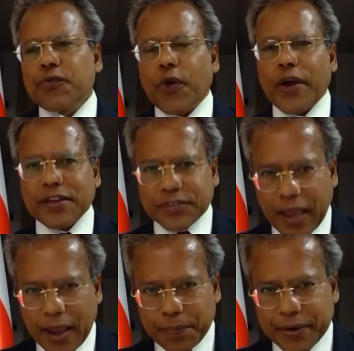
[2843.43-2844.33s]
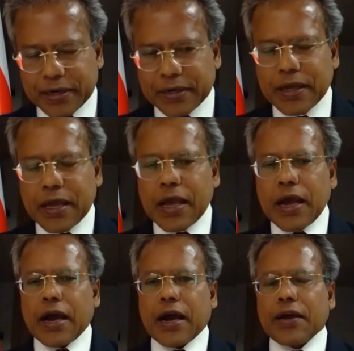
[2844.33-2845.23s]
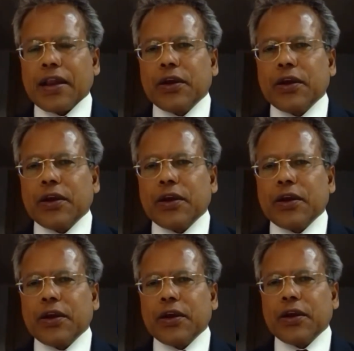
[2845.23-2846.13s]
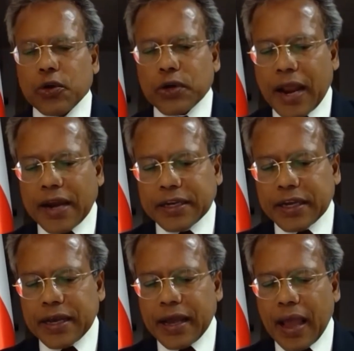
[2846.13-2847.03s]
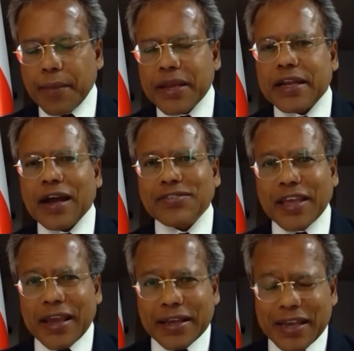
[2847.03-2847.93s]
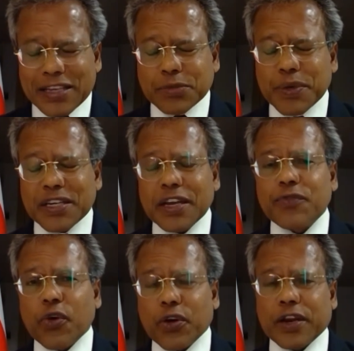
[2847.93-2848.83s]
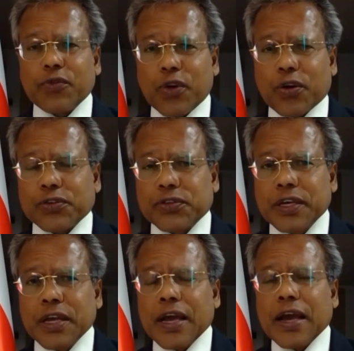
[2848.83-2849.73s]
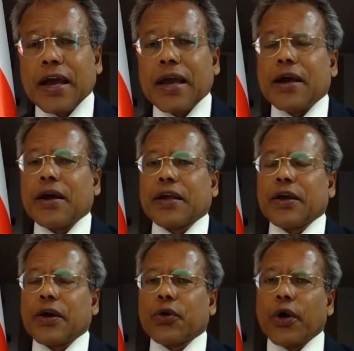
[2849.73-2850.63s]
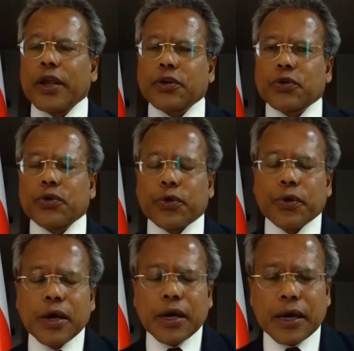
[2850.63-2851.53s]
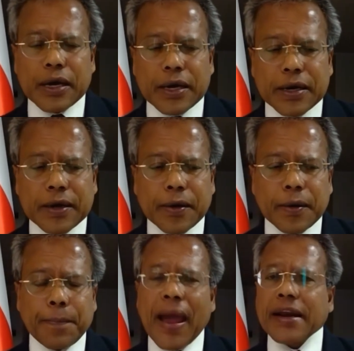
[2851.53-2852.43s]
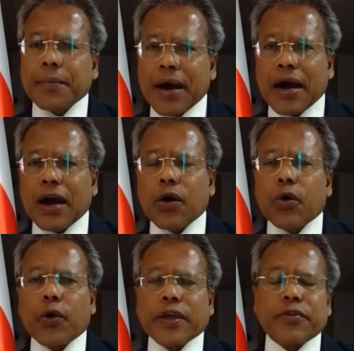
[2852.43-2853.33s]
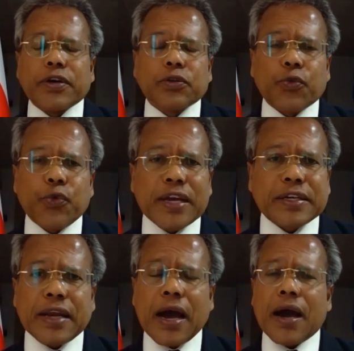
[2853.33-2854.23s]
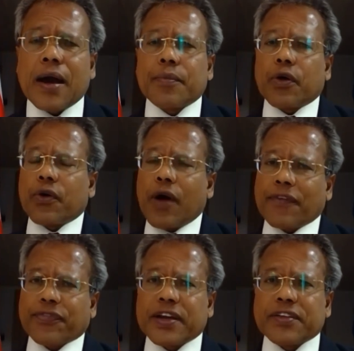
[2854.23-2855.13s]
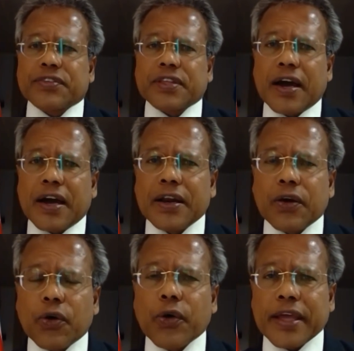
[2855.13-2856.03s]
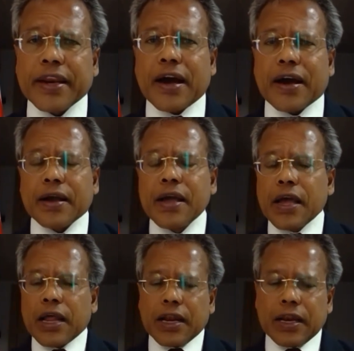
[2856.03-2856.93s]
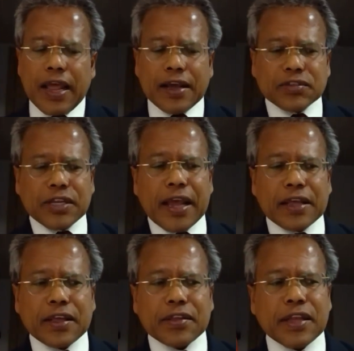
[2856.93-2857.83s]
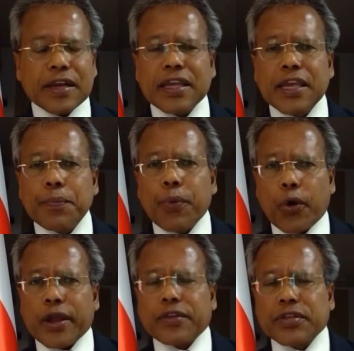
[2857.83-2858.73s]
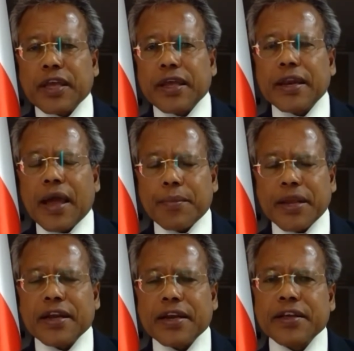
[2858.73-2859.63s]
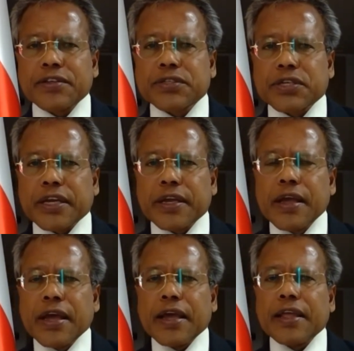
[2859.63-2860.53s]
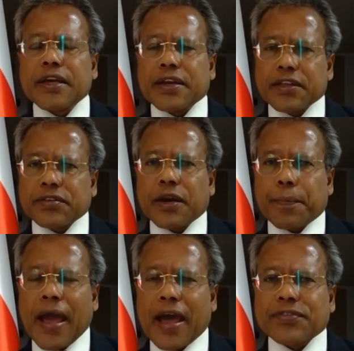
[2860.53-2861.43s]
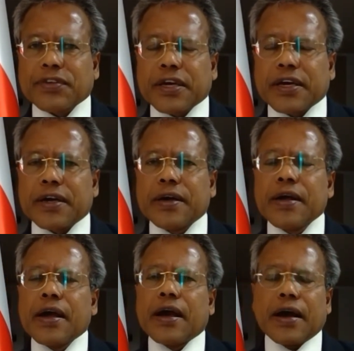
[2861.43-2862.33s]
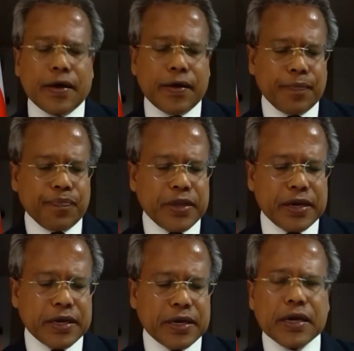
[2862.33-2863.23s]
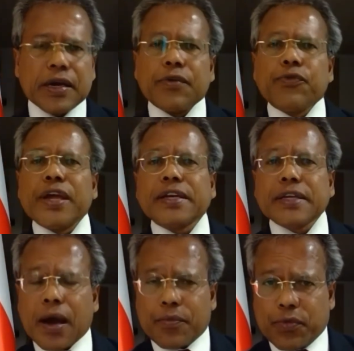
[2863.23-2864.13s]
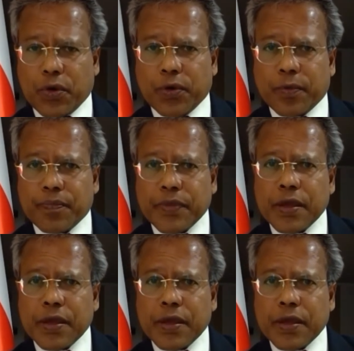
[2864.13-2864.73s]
For example, uh, looks about, uh, look at uh, America's engagement in foreign wars uh, going to uh, Panama or even to the Vietnam or Afghanistan or Iraq. Let's take uh, the key points in American history in the recent past uh, um, uh, uh, Vietnam War.